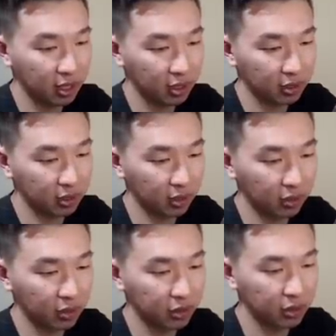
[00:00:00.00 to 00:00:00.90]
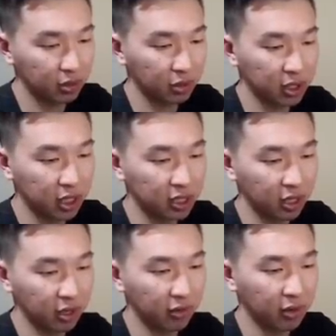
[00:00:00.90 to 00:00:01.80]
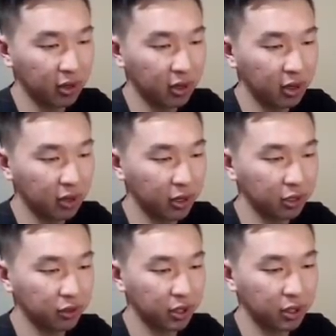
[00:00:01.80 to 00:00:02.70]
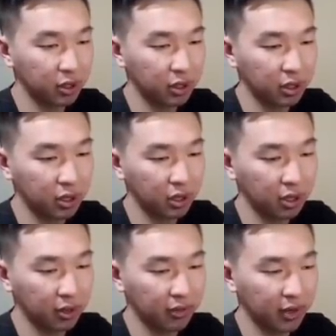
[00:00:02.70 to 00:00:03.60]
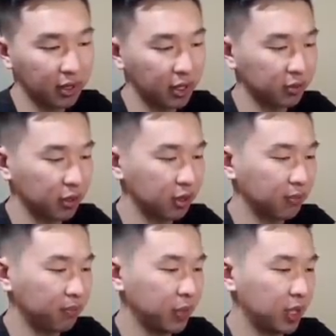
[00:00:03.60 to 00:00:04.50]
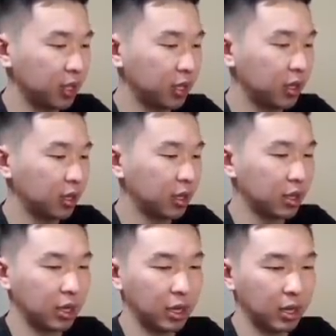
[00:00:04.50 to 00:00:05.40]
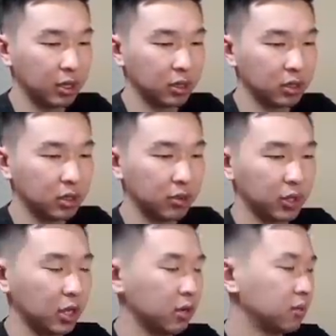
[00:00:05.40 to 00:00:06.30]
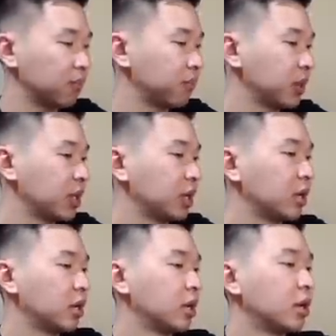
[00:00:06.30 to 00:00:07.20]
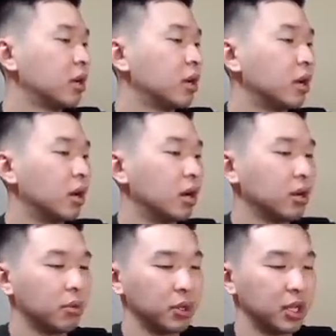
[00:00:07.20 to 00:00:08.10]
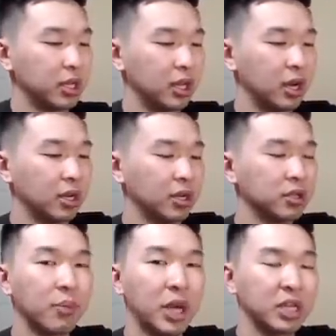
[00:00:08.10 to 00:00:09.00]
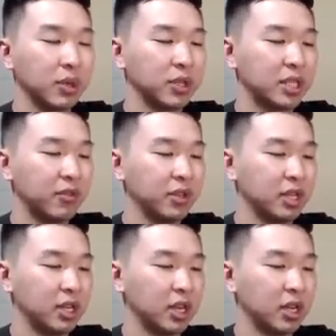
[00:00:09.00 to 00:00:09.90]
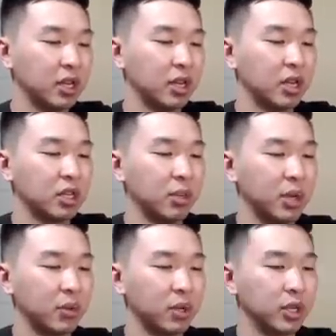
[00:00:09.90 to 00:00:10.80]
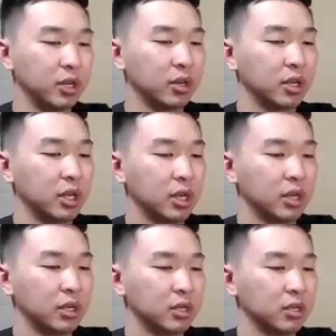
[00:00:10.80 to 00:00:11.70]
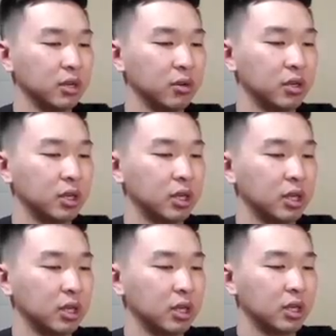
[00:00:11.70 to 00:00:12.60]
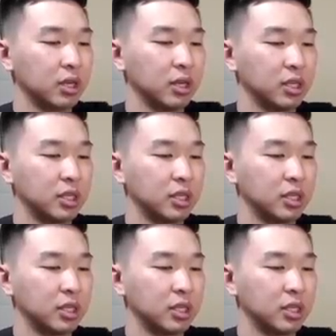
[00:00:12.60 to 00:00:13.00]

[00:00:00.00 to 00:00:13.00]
So 236 of 300. Very nice one. And there we go. All right, we'll put that there. And here's our baseball. This is definitely the big one here. So let's